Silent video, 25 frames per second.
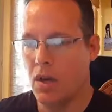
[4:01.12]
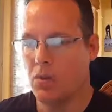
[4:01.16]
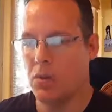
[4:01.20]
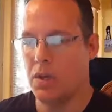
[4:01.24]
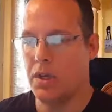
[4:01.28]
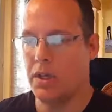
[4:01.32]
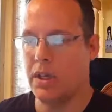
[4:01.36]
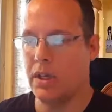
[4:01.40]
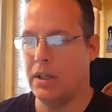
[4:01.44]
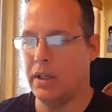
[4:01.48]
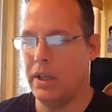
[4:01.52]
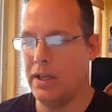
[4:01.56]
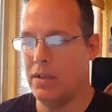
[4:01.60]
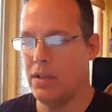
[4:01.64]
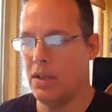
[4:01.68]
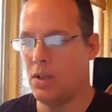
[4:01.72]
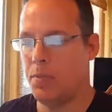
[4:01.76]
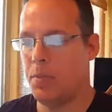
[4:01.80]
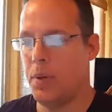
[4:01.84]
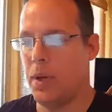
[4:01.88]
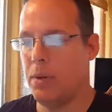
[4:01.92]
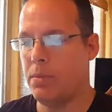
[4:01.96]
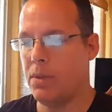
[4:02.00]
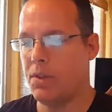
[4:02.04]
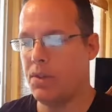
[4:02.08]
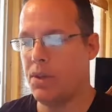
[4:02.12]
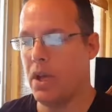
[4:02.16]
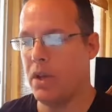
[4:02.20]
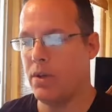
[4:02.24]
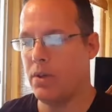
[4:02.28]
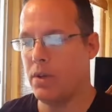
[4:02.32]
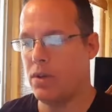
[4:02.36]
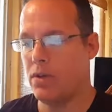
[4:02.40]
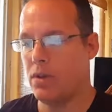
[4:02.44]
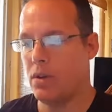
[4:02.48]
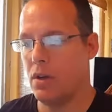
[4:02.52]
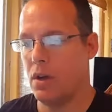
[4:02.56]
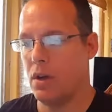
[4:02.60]
WikiLeaks has published
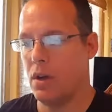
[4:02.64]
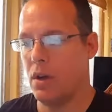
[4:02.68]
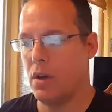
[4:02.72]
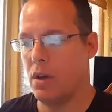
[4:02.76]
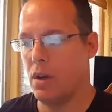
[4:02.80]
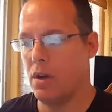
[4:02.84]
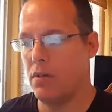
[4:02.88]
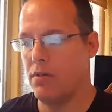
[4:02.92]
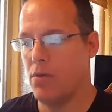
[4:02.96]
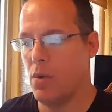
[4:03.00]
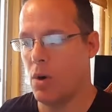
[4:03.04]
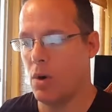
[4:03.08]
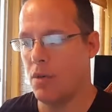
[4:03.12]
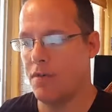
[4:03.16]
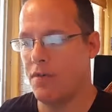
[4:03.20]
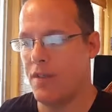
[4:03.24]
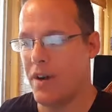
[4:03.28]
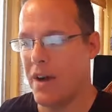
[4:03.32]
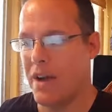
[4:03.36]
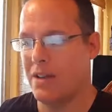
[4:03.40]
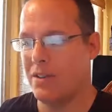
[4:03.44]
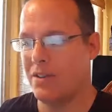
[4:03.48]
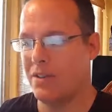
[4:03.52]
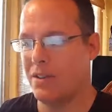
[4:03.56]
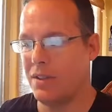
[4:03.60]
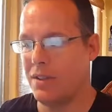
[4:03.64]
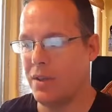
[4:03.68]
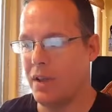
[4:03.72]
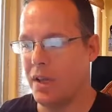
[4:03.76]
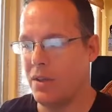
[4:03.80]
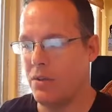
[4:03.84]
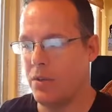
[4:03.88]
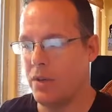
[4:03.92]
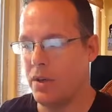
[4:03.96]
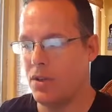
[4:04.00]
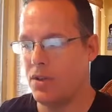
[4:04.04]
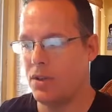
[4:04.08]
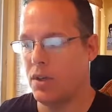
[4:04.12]
hundreds of more files
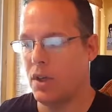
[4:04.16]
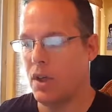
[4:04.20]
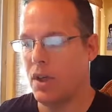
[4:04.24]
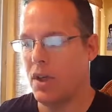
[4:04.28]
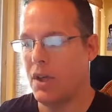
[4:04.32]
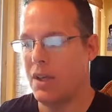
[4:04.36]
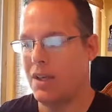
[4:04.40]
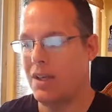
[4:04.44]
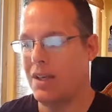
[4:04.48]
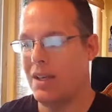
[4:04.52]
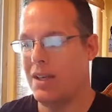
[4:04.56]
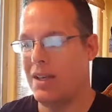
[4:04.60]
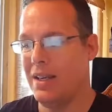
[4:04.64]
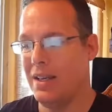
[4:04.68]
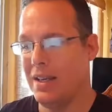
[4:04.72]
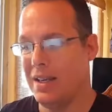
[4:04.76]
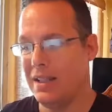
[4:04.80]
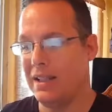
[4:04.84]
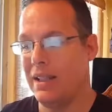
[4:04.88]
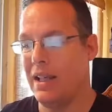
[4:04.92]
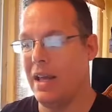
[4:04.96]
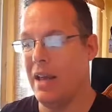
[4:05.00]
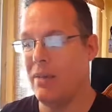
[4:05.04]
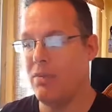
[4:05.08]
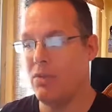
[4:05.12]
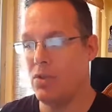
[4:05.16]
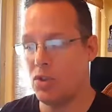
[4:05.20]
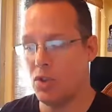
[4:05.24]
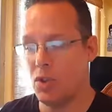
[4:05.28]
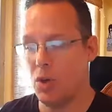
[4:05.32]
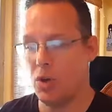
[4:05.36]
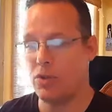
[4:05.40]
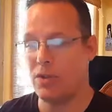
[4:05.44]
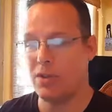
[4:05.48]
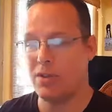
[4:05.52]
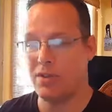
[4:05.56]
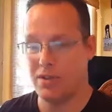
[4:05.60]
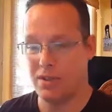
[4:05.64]
today, which claims
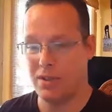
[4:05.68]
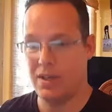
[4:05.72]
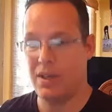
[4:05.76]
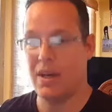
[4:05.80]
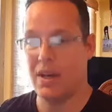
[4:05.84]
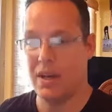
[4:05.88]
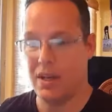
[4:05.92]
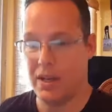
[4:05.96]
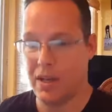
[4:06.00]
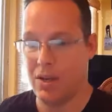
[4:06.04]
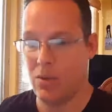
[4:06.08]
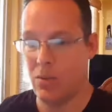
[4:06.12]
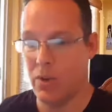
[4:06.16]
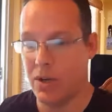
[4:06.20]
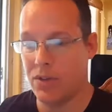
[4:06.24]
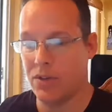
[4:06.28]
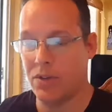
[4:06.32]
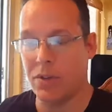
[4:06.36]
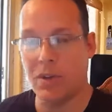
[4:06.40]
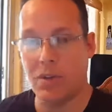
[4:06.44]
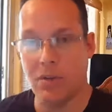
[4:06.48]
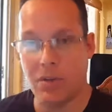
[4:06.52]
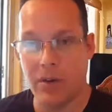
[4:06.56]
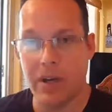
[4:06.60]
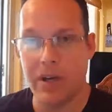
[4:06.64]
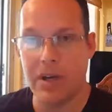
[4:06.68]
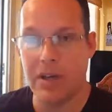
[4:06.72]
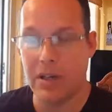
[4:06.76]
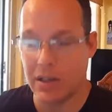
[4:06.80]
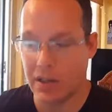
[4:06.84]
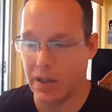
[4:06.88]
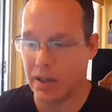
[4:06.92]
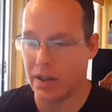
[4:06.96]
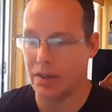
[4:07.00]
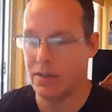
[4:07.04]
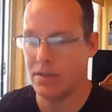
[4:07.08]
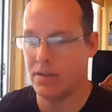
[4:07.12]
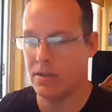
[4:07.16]
show the CIA went to great
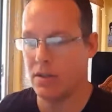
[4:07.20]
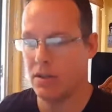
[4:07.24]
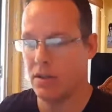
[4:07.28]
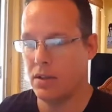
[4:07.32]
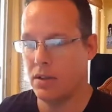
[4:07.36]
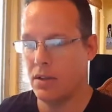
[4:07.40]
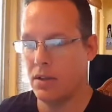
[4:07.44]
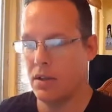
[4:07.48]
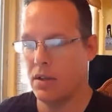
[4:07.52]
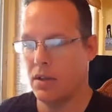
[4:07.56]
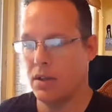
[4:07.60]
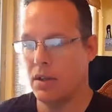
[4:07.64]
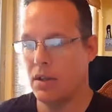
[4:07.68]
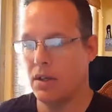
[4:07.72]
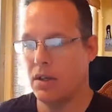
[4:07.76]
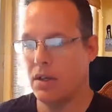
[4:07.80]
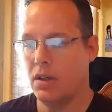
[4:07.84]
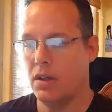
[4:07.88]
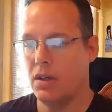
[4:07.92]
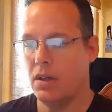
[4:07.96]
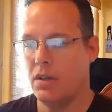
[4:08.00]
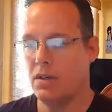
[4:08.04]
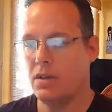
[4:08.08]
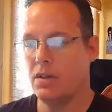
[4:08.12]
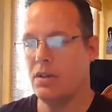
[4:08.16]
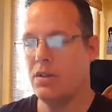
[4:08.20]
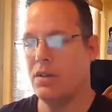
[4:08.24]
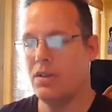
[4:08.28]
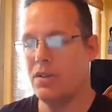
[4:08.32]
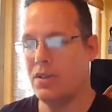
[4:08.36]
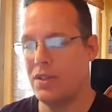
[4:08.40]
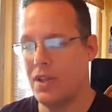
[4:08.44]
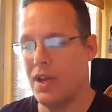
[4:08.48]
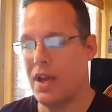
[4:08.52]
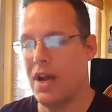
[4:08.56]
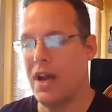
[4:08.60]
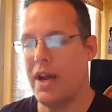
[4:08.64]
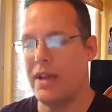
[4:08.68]
lengths to
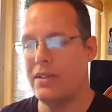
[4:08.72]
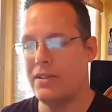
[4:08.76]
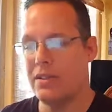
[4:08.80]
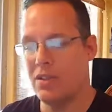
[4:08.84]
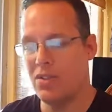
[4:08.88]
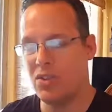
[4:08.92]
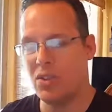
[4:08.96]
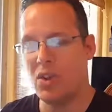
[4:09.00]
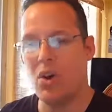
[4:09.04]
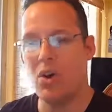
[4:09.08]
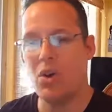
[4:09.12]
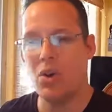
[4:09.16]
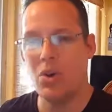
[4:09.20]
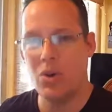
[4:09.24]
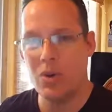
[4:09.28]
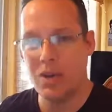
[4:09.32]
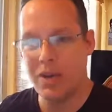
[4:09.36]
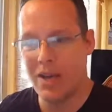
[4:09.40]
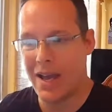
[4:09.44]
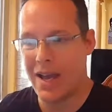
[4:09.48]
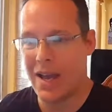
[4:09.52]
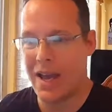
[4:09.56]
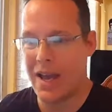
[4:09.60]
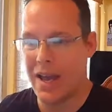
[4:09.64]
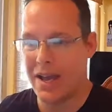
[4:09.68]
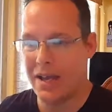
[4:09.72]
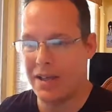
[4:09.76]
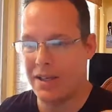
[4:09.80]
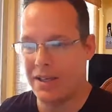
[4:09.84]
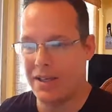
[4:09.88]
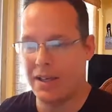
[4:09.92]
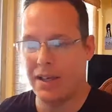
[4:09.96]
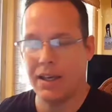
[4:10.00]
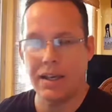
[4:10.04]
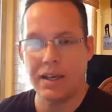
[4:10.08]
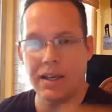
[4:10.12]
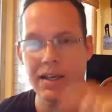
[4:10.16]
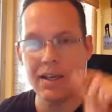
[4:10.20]
disguise its own
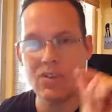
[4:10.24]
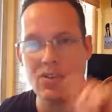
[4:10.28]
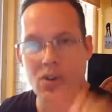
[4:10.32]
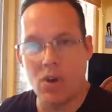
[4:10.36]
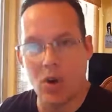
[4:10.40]
hacking